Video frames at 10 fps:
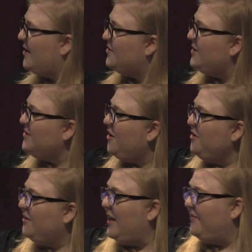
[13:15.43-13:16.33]
So these are on
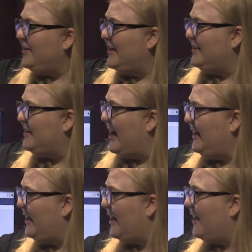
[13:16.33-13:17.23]
your left-hand
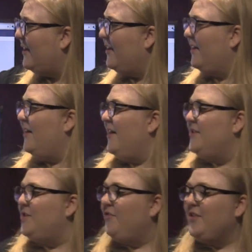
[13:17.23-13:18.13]
side here.
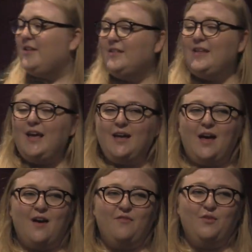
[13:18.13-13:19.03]
So for the sake
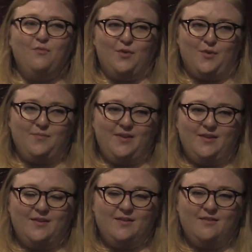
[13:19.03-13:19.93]
of the room,
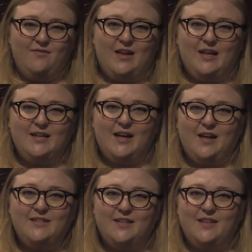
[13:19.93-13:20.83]
Fanny
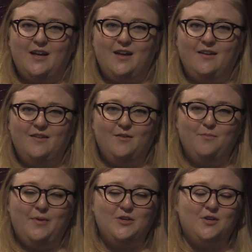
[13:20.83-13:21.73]
did the
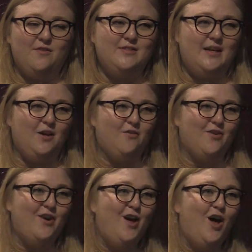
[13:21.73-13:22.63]
pleasure of sending
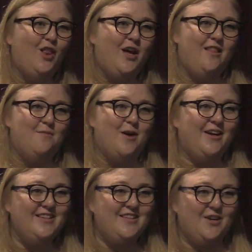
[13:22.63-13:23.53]
over a lot of the
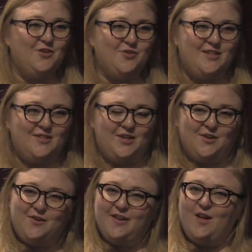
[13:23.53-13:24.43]
markets that are interesting to you.